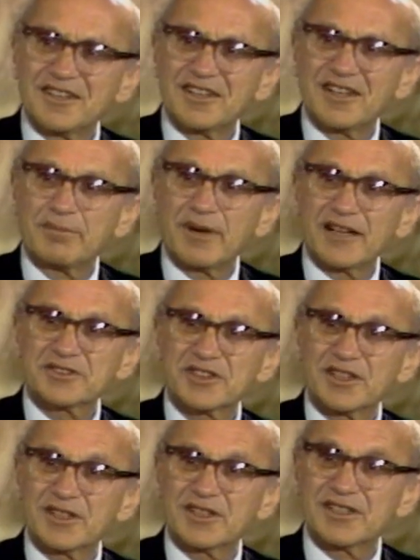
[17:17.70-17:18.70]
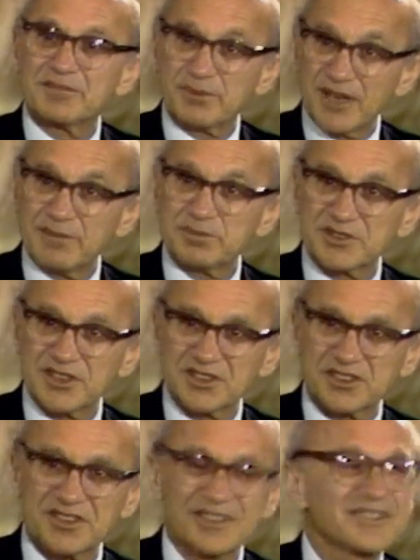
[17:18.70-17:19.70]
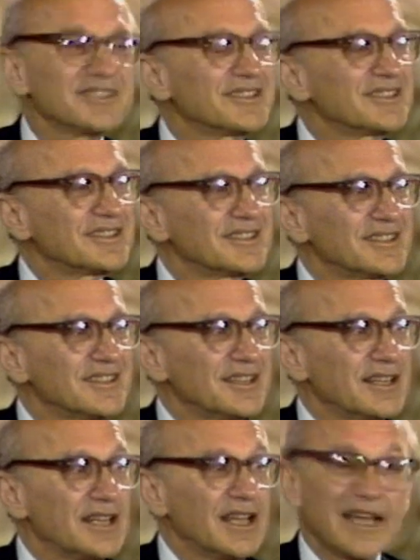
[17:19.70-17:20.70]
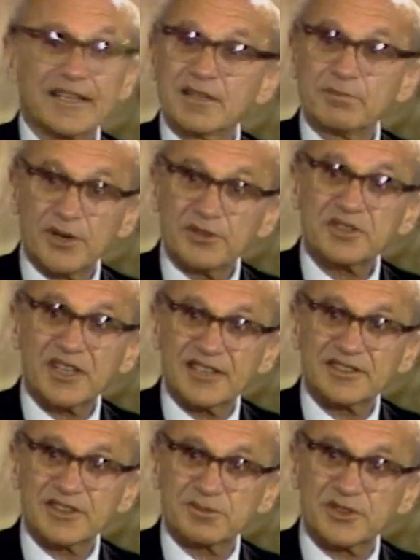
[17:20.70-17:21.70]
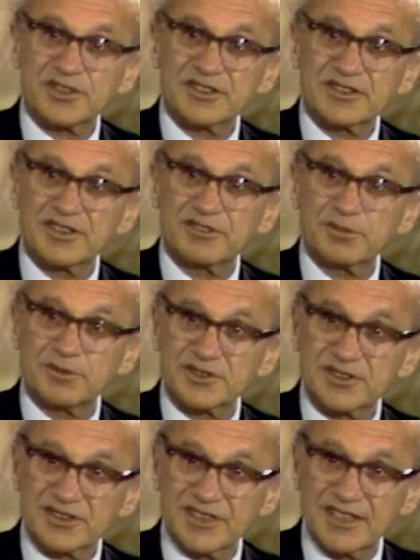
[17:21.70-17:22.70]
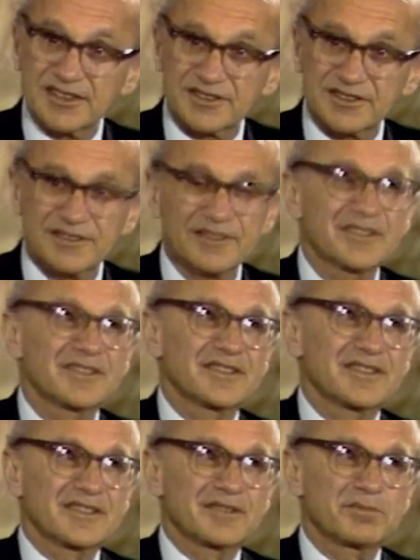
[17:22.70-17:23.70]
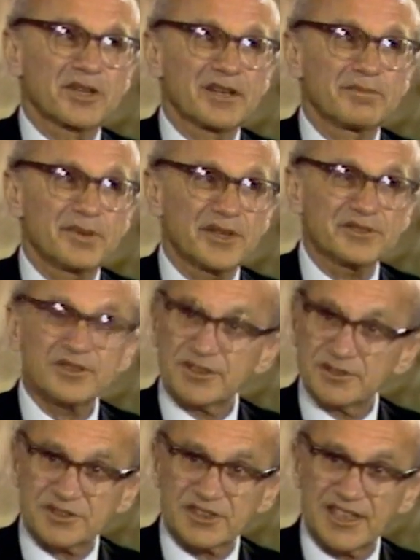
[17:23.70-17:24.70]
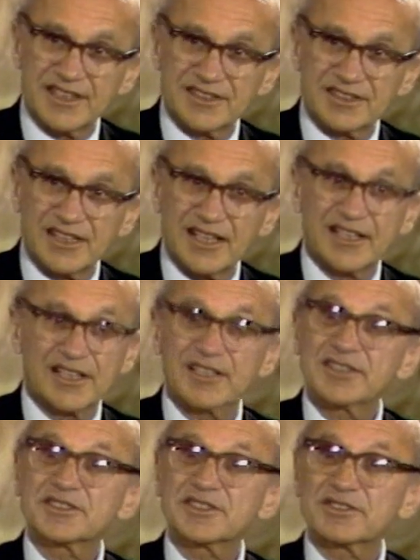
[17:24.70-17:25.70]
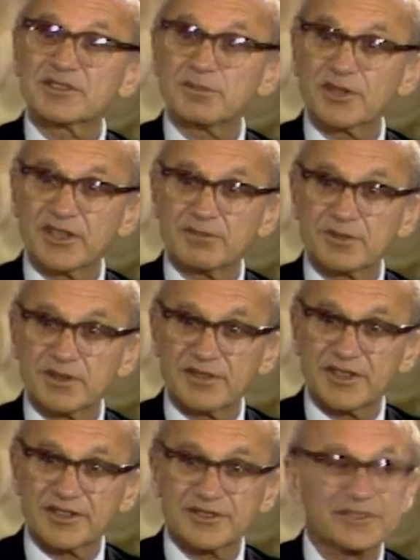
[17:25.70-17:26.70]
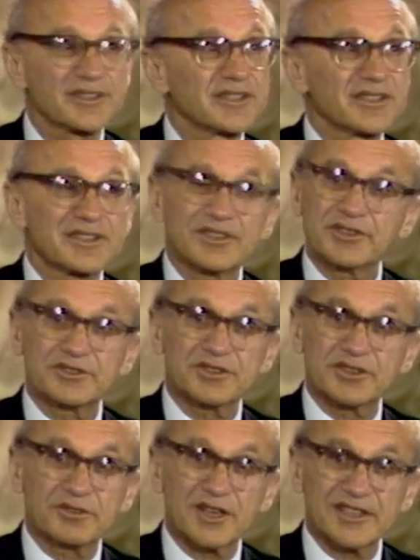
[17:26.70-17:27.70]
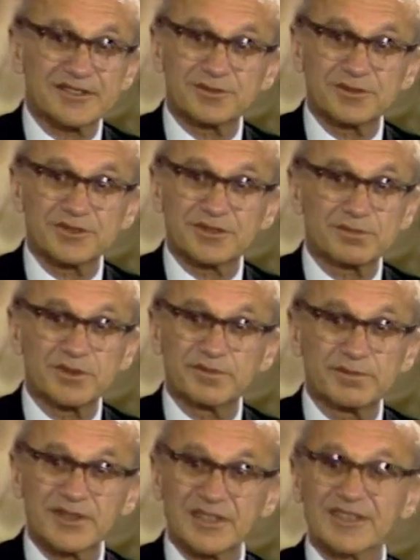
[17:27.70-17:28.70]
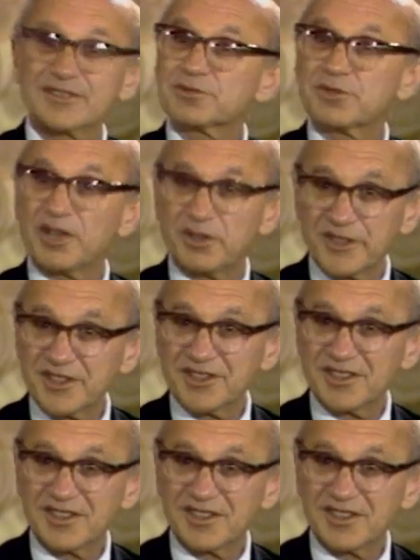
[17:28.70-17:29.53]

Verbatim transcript: about the proposition, and in both cases with considerable success. But in both those states and in a considerable number of others, there is a grassroots movement that is growing